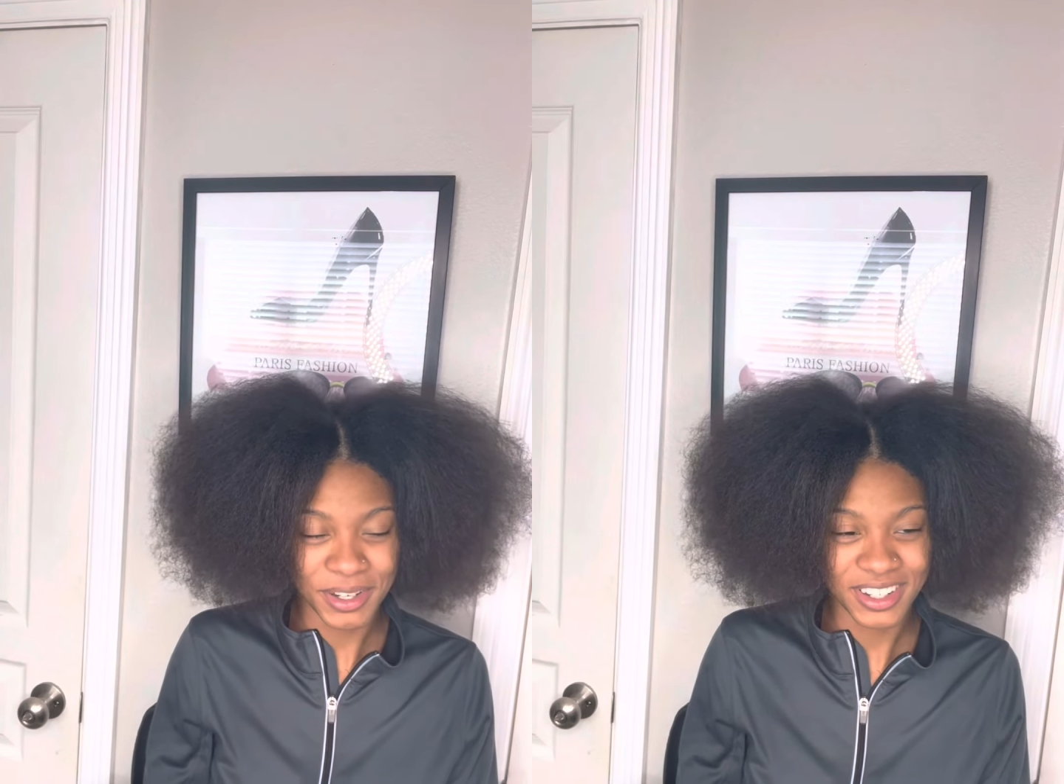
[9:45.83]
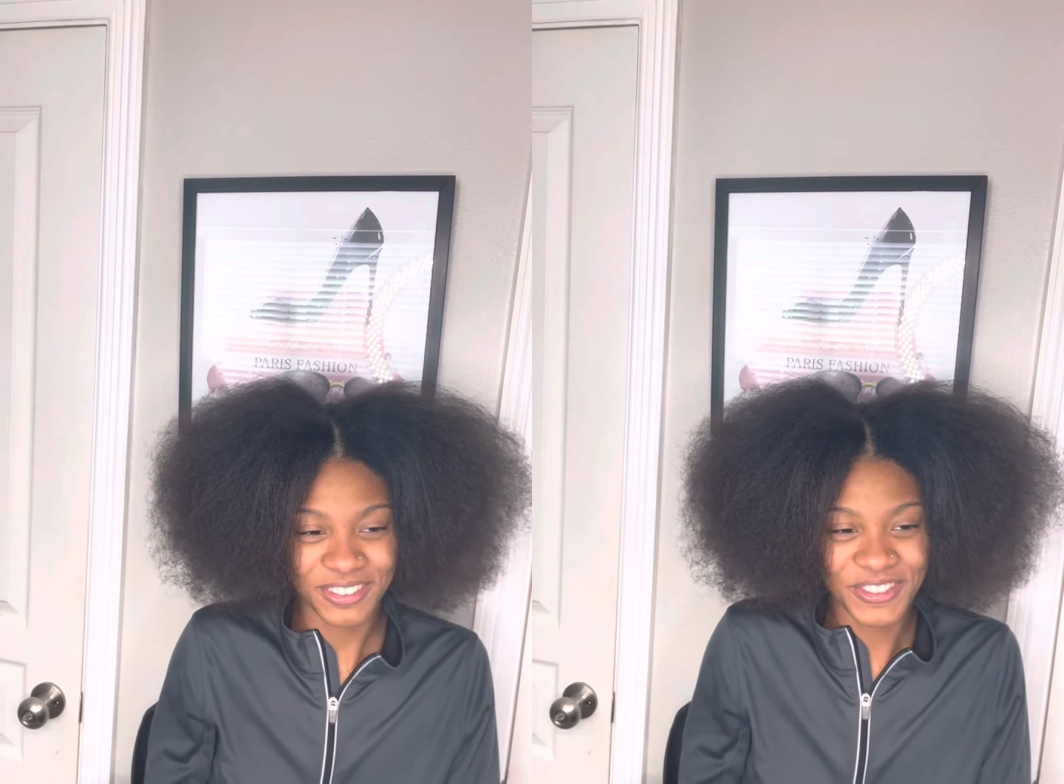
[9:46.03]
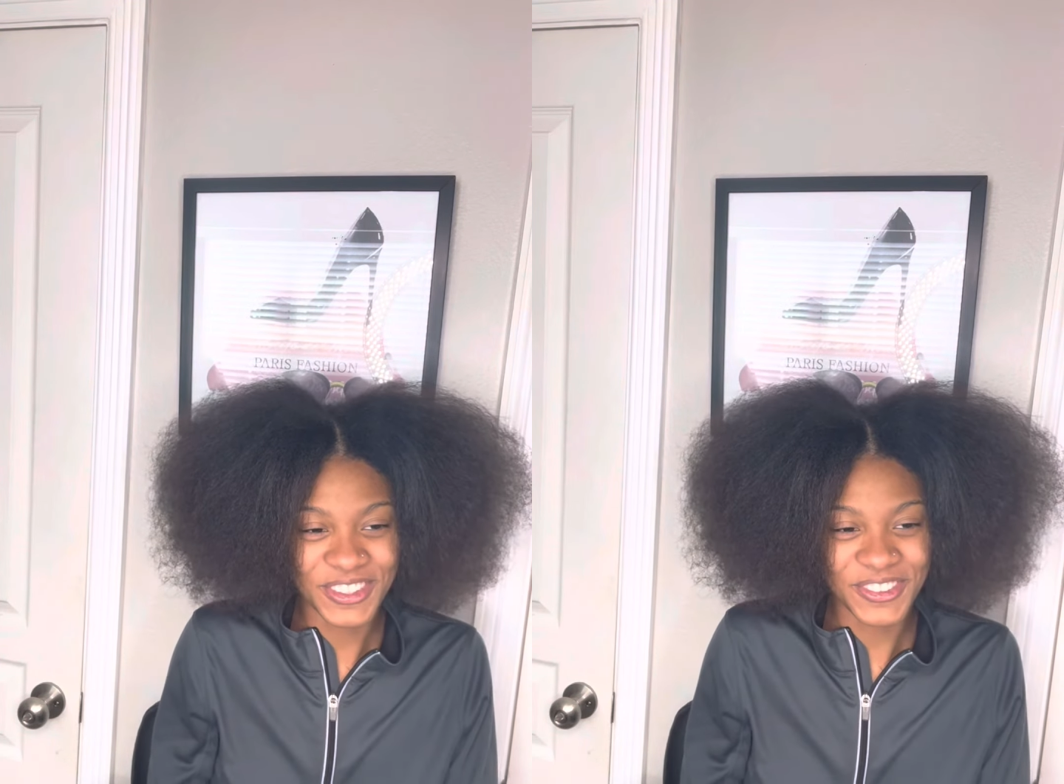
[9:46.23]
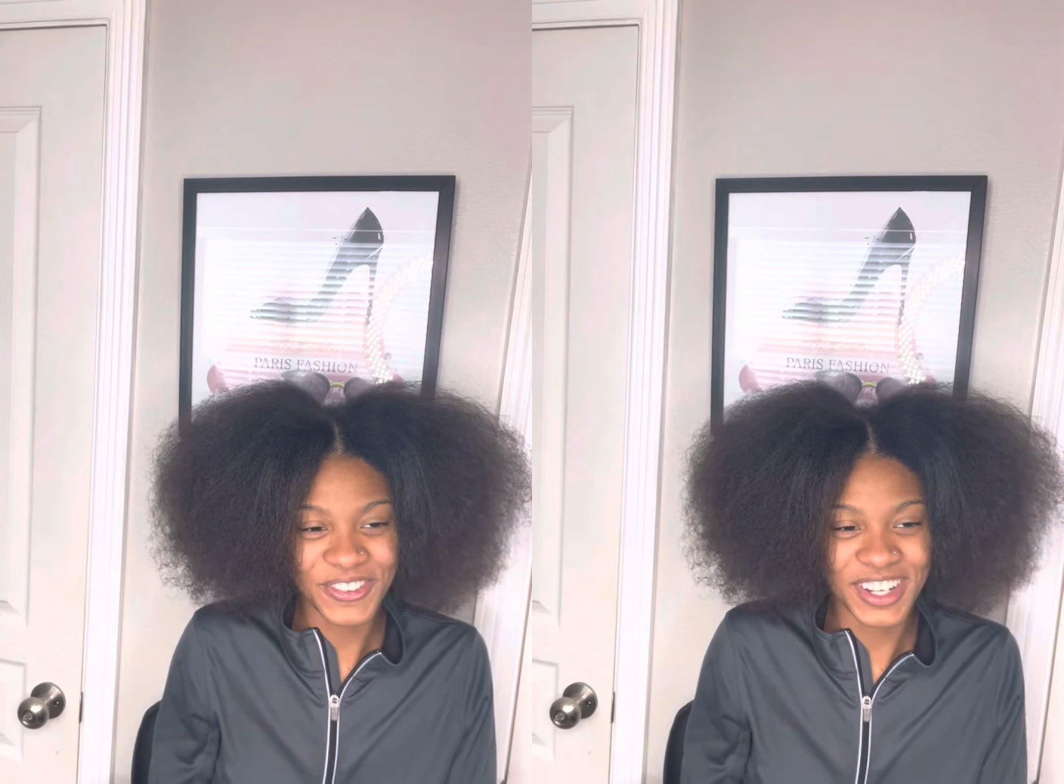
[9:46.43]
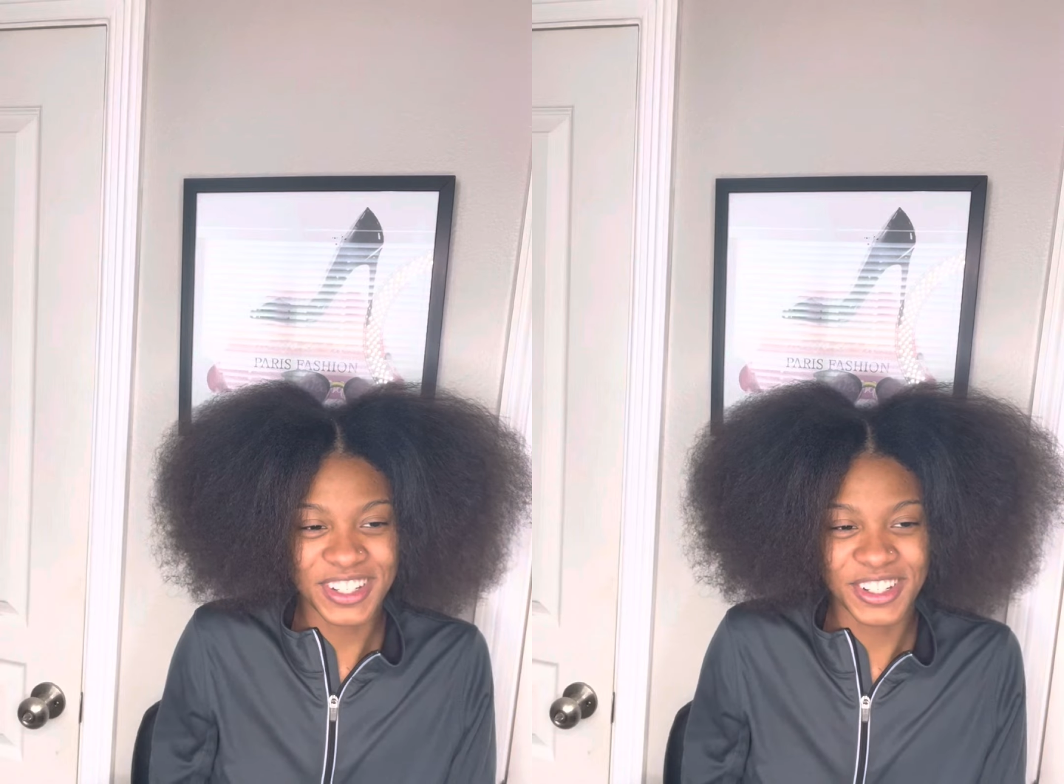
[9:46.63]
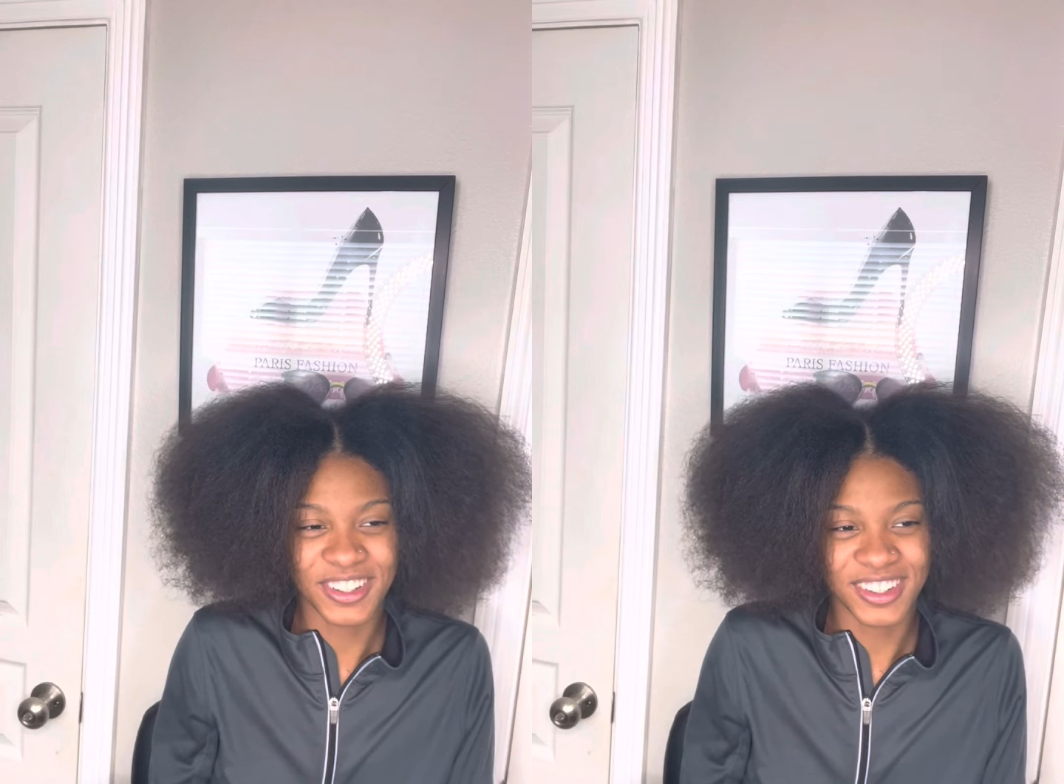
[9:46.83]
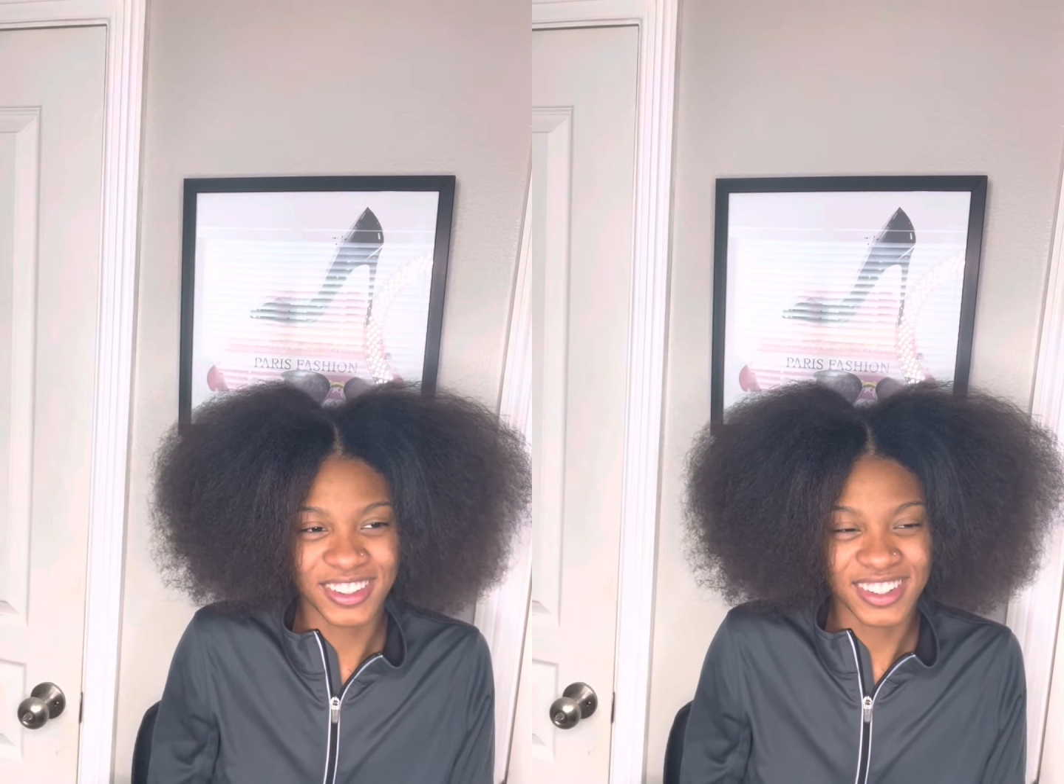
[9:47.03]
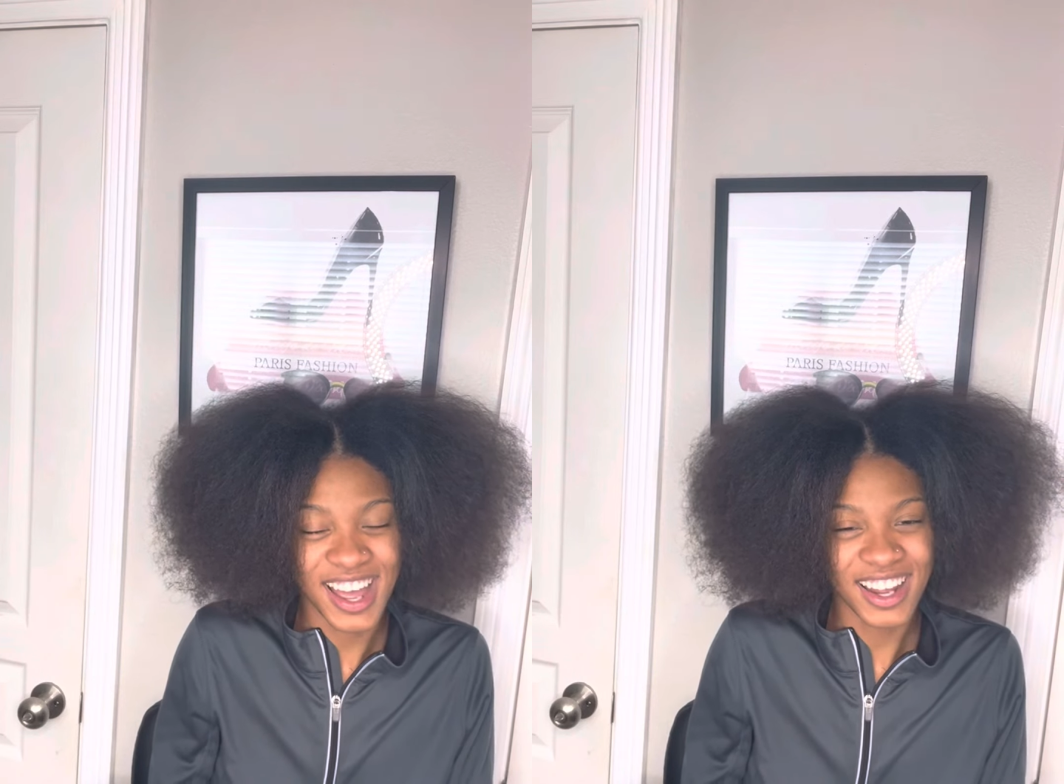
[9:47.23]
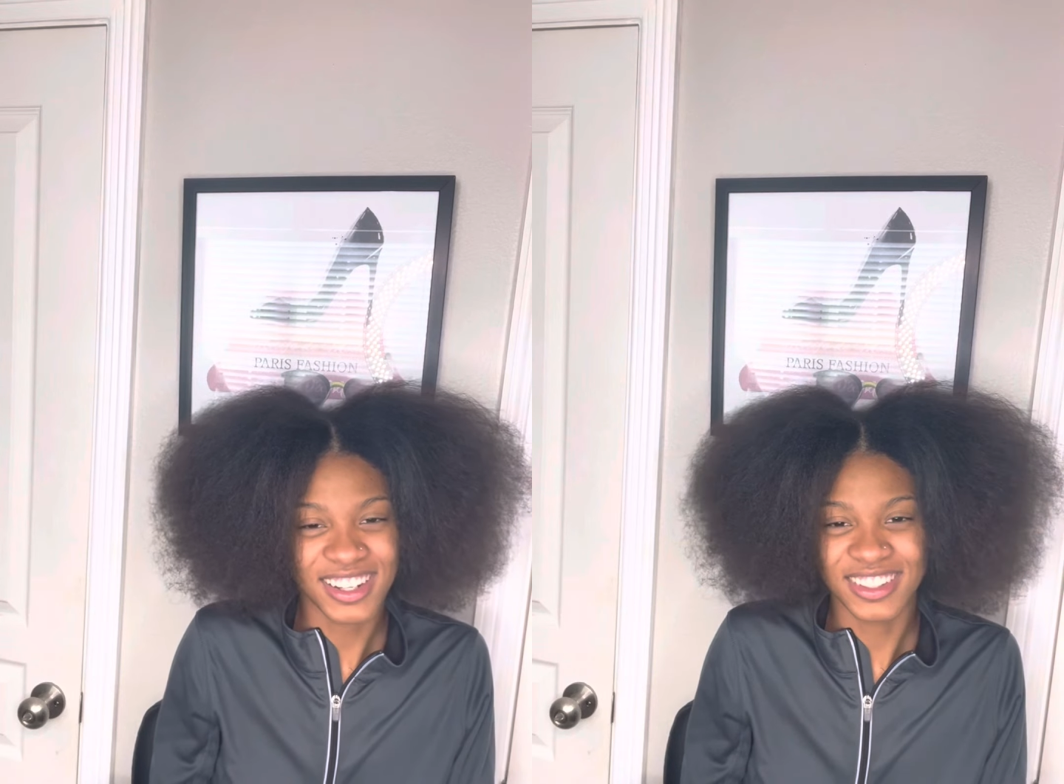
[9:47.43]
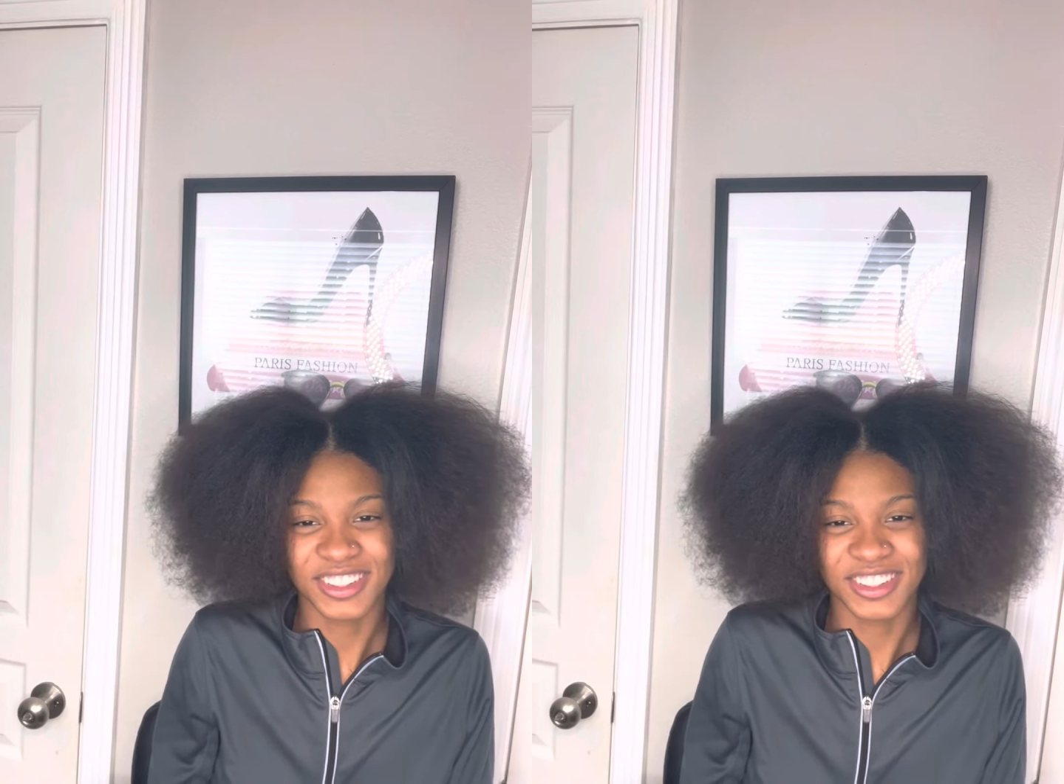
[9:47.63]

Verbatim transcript: But if you and you're not